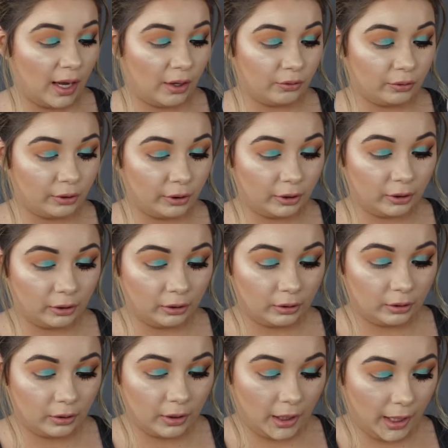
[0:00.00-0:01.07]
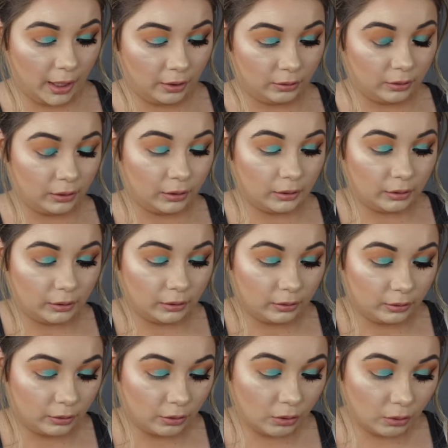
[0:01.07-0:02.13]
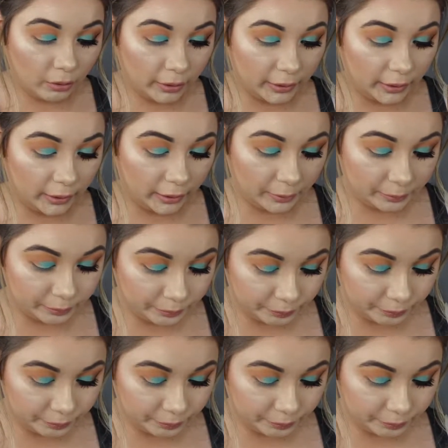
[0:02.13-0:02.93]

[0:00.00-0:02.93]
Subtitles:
outer corner.